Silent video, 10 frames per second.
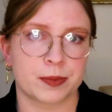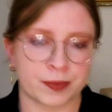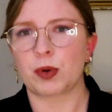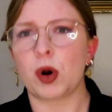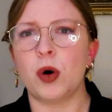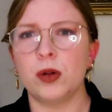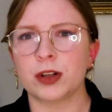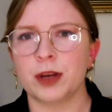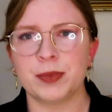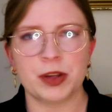There were
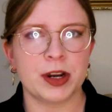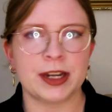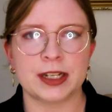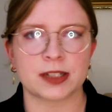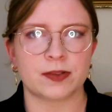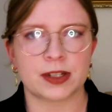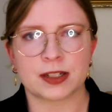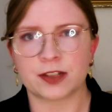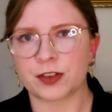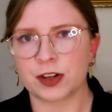whole communities of
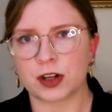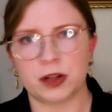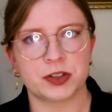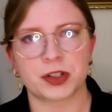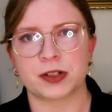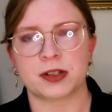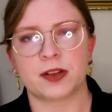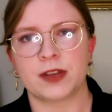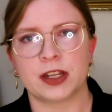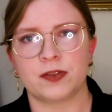these different cultures
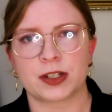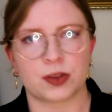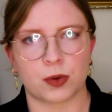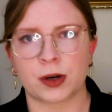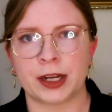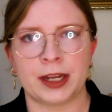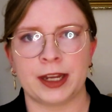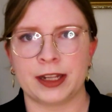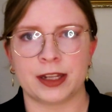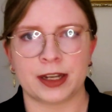living in
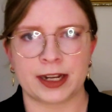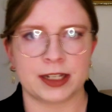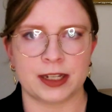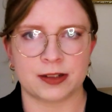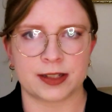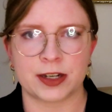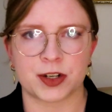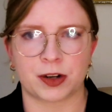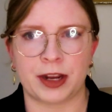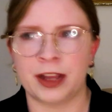Victoria in the 19th
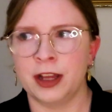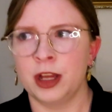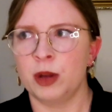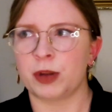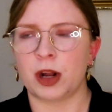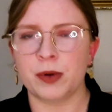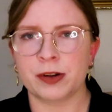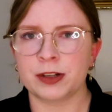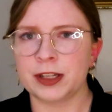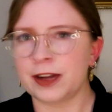century, but all
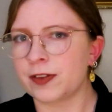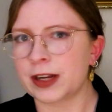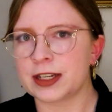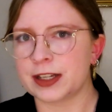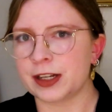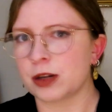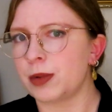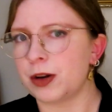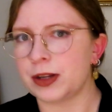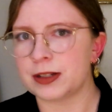we really ever get to hear
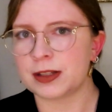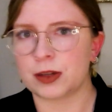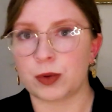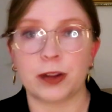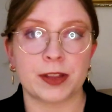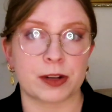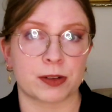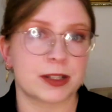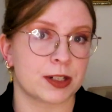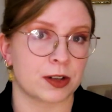about is the wealthy
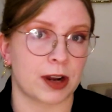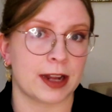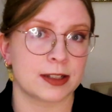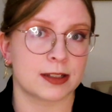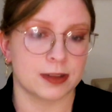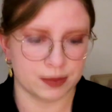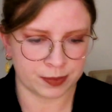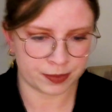aristocrats.